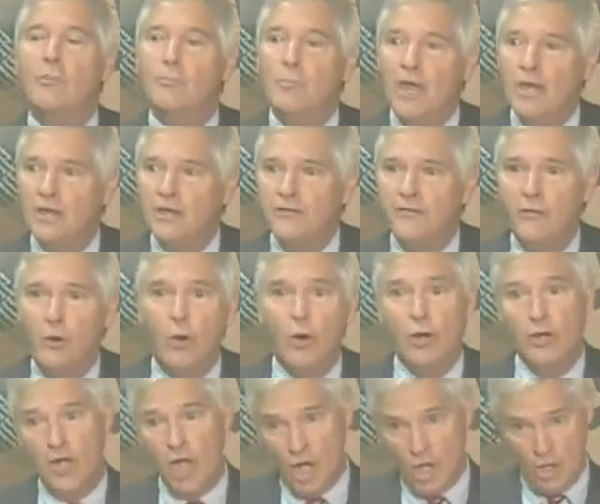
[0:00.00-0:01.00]
Betty
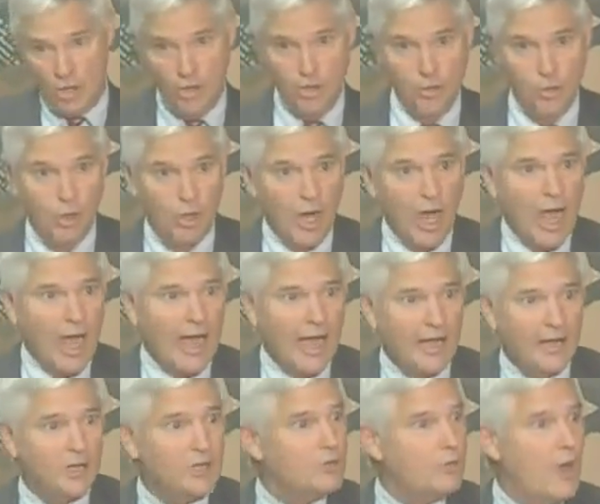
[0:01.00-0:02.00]
Ford, you or
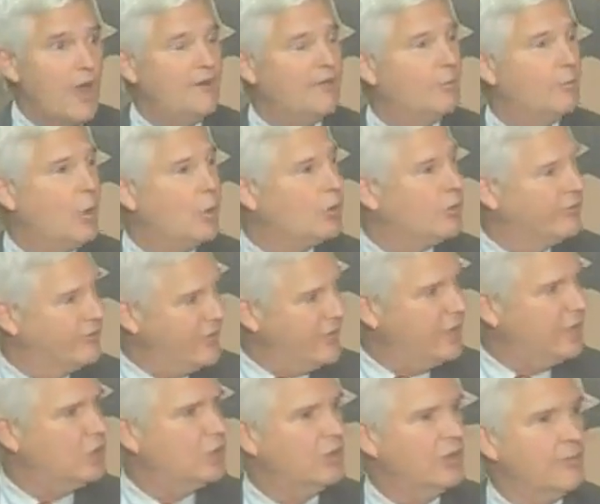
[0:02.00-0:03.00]
I drive a motor
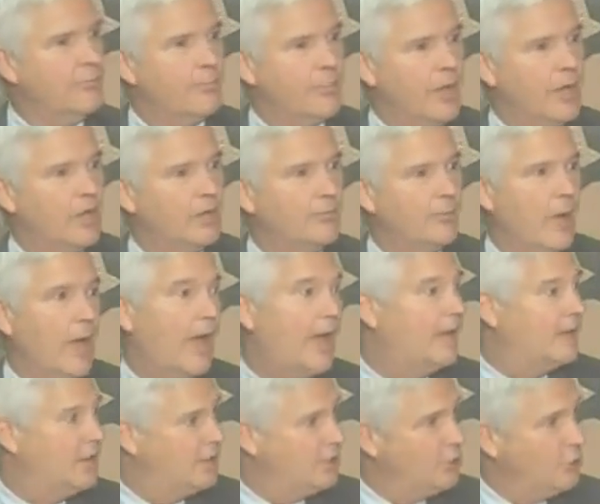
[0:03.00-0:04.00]
vehicle impaired
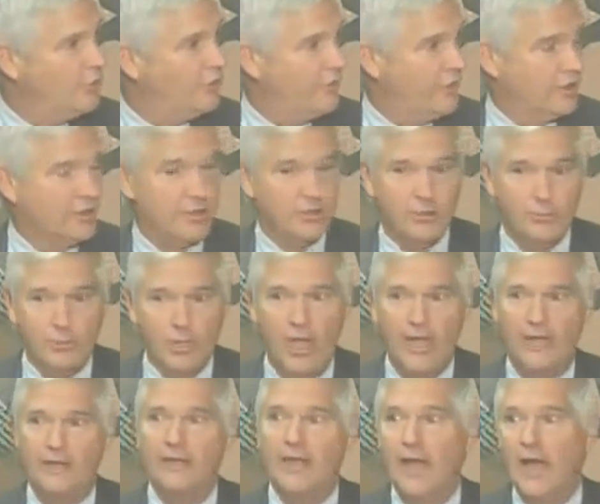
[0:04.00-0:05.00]
by, you fill in the
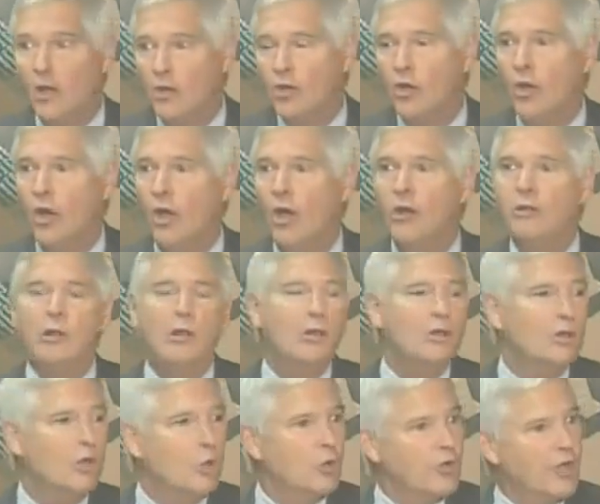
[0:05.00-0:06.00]
blank, alcohol,
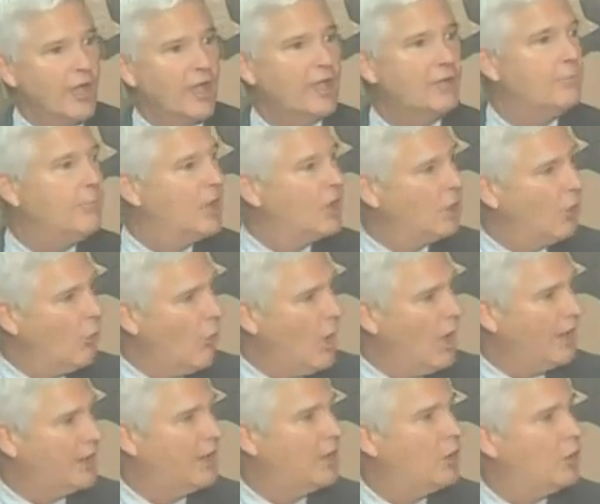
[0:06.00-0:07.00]
cocaine,
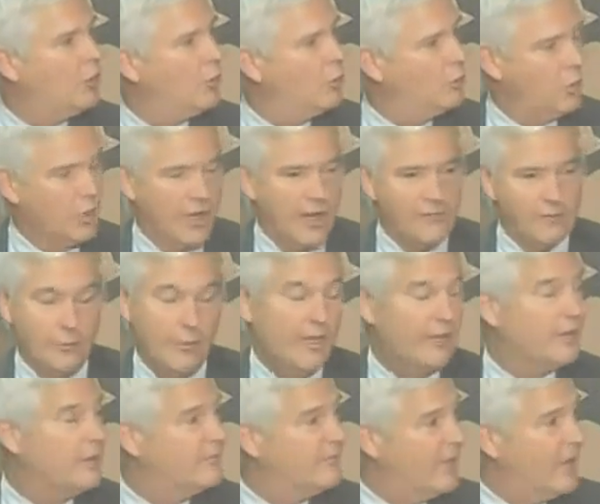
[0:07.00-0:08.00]
marijuana, whatever,
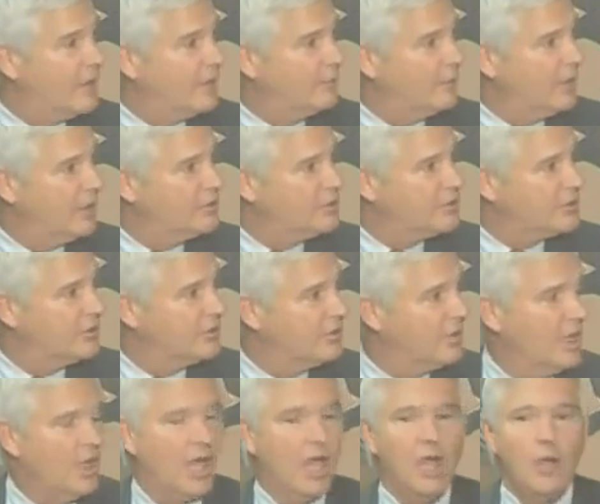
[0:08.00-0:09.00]
methamphetamines,
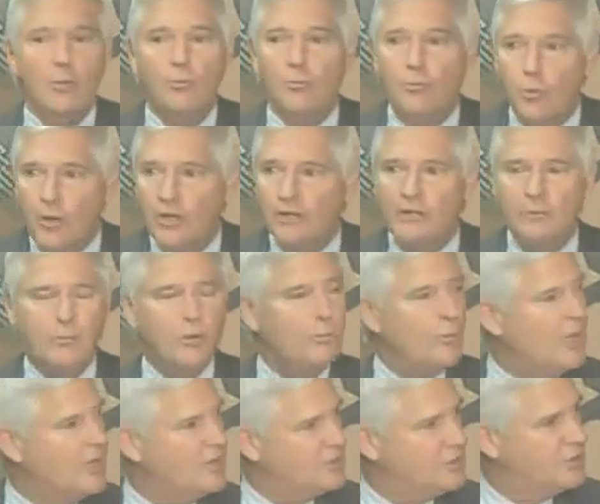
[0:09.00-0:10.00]
bring them to
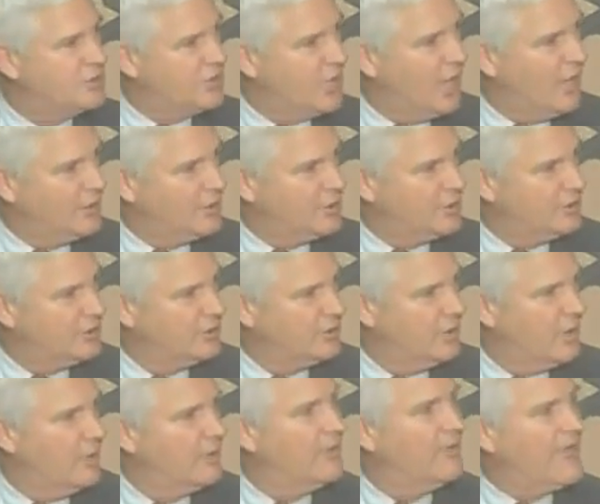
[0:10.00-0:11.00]
me as a judge.
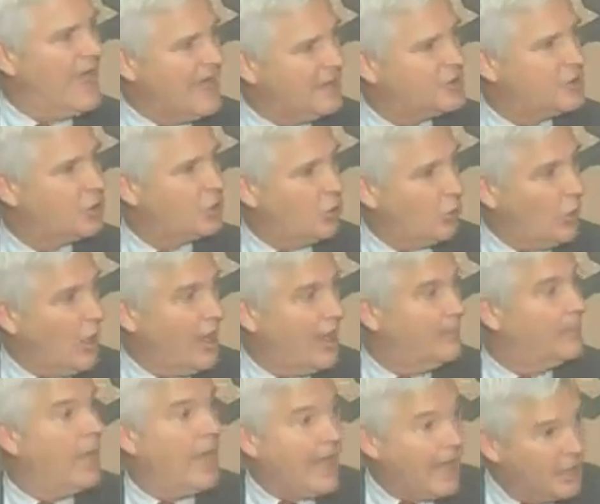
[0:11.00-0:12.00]
That's a
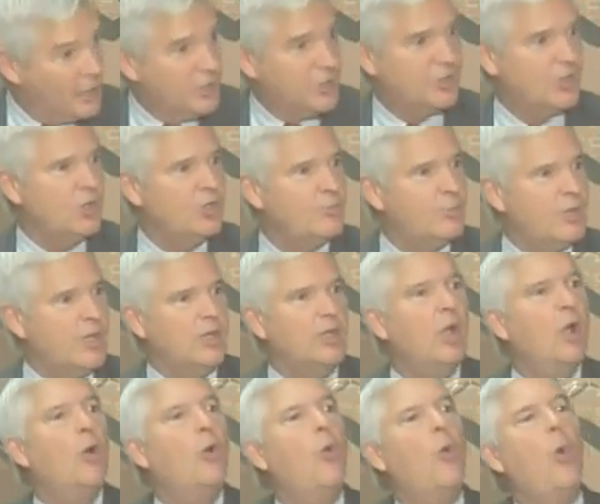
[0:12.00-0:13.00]
crime and should be.
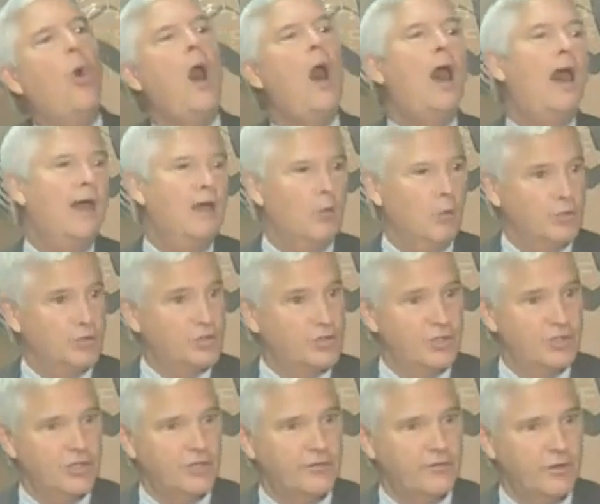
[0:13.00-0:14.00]
Why? What's
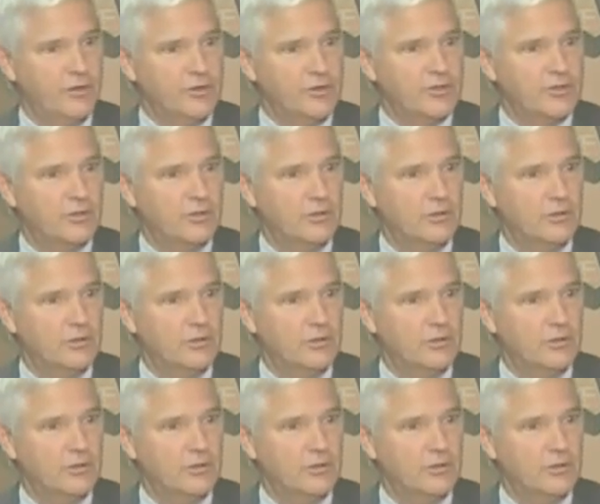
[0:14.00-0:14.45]
the difference?